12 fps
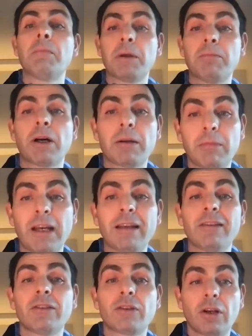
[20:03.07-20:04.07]
But bottom
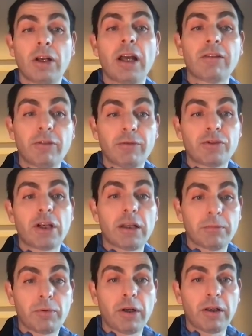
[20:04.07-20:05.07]
line is there are lots of
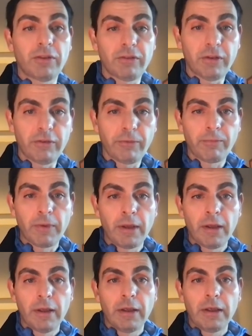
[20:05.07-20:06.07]
child processes.
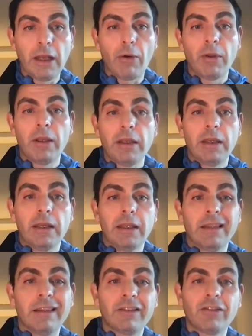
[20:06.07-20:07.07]
Now,
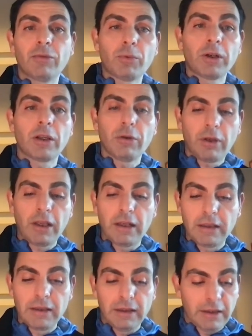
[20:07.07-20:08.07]
this is where you
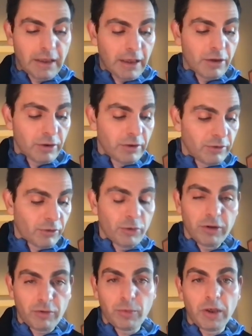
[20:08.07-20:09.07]
can, again, use
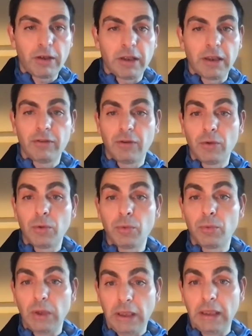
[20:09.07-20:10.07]
Osquery
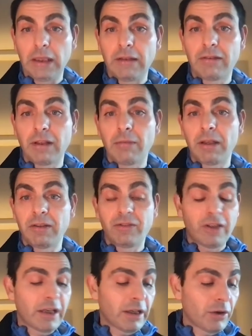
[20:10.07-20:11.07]
to get some
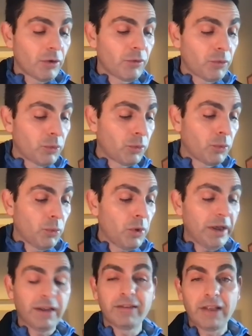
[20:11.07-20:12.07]
understanding of
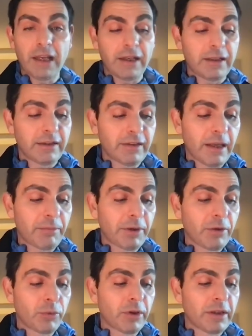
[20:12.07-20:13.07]
what exactly is
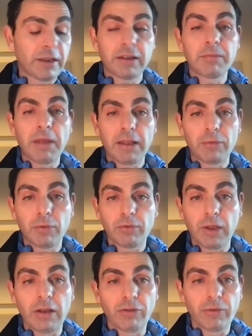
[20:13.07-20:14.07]
happening when that command
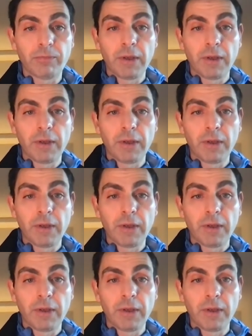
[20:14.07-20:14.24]
was launched.